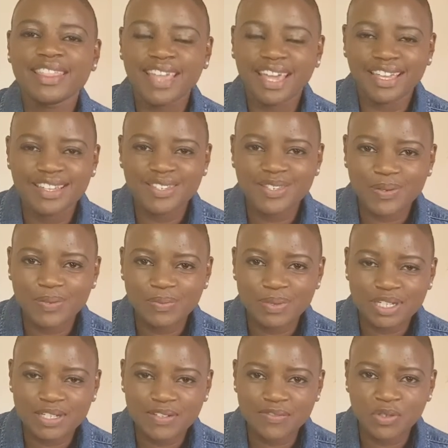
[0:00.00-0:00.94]
Thank you so
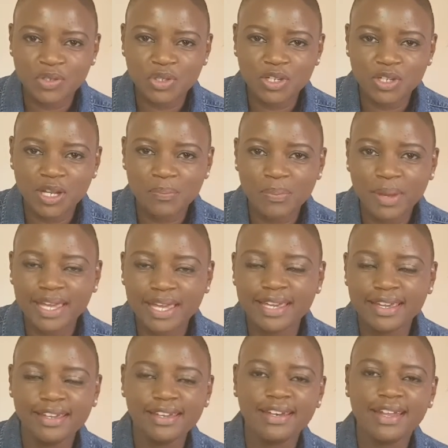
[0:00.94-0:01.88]
much for tuning
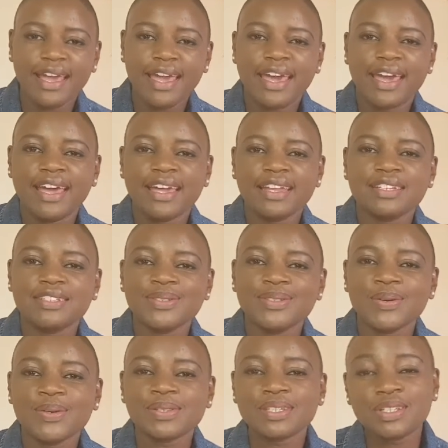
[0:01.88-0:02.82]
back in, and
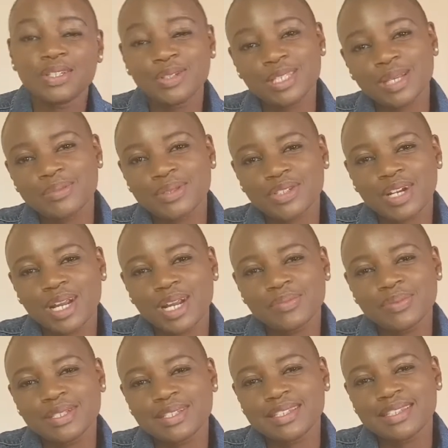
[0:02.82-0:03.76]
to all the new
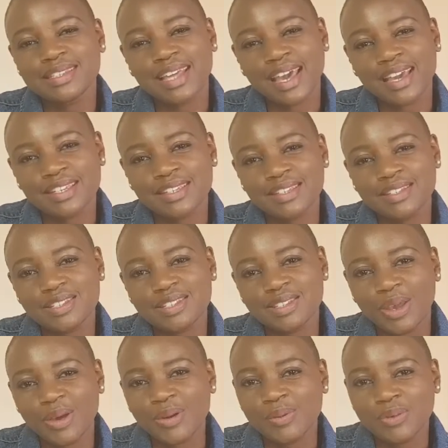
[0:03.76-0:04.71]
subscribers, thank you
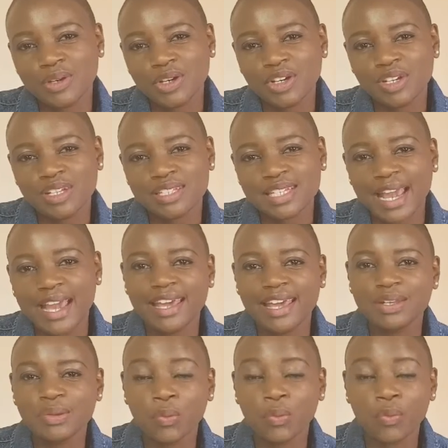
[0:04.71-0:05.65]
so much
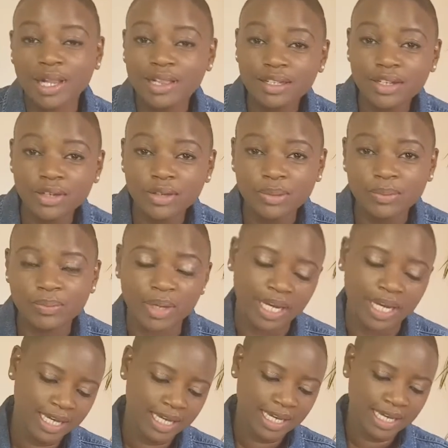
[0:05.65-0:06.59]
and
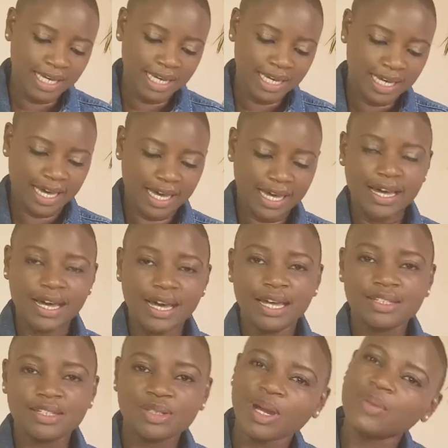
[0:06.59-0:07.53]
welcome
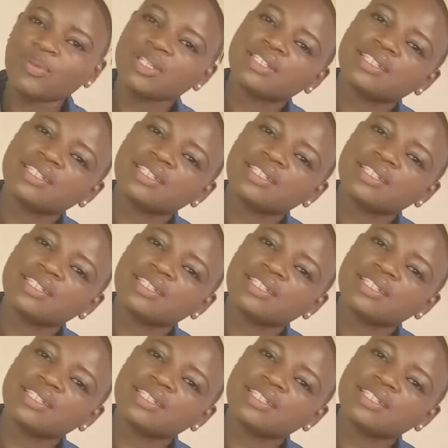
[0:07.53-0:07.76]
to our